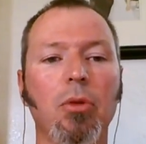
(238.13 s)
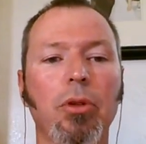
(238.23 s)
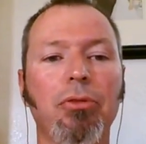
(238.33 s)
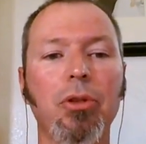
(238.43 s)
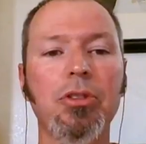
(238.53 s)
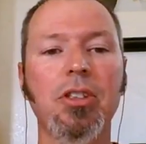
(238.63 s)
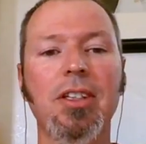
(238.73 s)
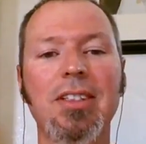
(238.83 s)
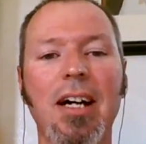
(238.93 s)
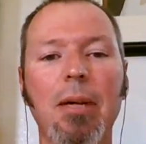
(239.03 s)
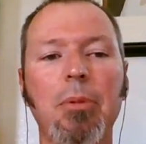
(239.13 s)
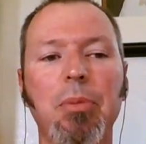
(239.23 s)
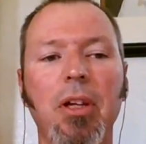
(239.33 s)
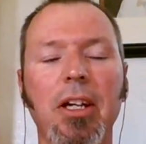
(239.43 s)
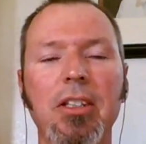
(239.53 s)
refers to the time
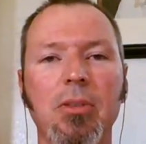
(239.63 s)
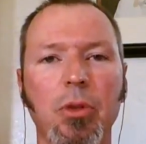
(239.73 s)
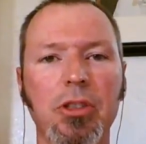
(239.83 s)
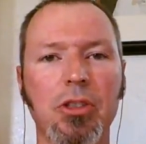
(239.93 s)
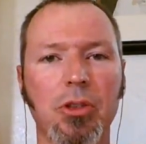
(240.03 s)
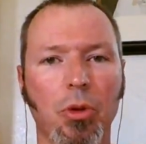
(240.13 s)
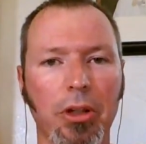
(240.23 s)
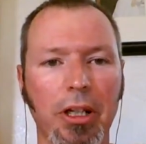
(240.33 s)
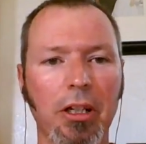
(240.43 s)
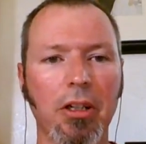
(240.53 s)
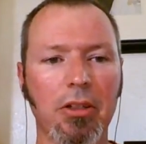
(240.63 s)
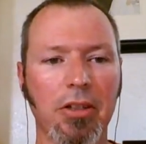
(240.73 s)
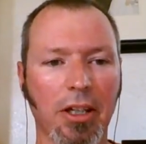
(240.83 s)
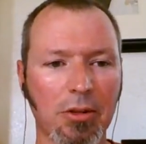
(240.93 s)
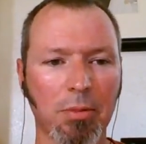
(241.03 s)
and place in which a story
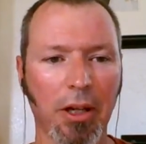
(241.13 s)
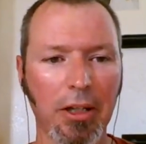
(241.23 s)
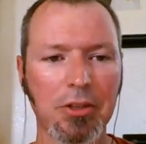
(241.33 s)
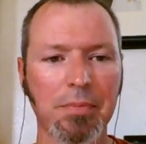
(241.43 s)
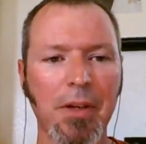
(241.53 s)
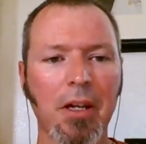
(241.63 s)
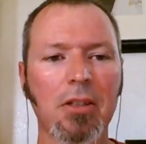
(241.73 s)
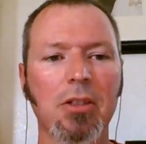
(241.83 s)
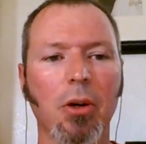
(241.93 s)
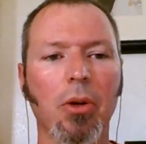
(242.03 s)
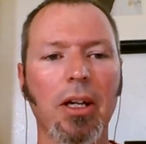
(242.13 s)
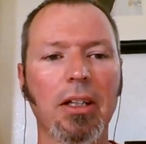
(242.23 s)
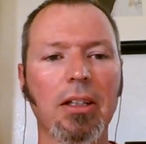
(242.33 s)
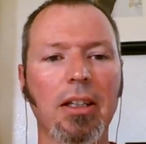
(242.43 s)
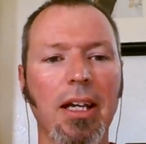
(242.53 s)
takes place. So
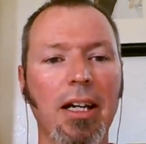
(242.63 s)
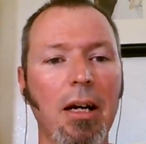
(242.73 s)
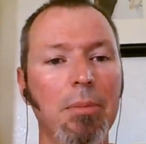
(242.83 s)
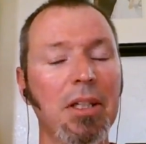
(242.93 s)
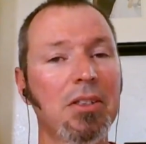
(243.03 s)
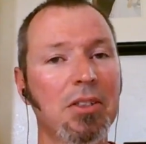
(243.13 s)
it cannot be